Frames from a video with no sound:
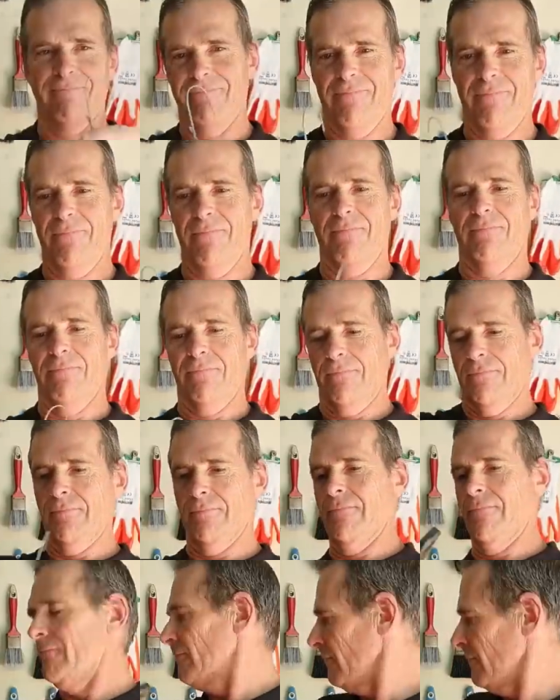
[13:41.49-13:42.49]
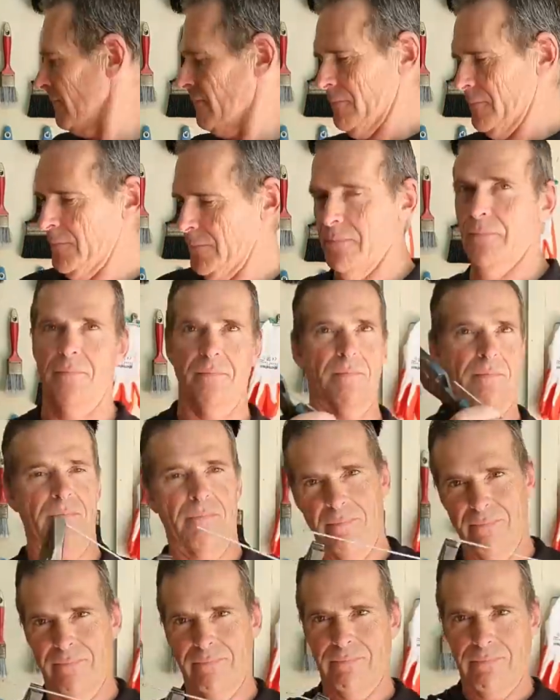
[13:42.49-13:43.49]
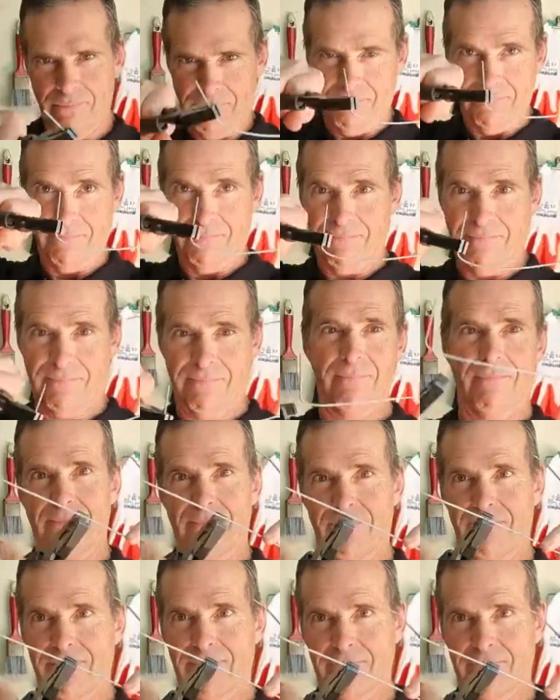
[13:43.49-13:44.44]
get your coat hanger or piece of wire and make a swishing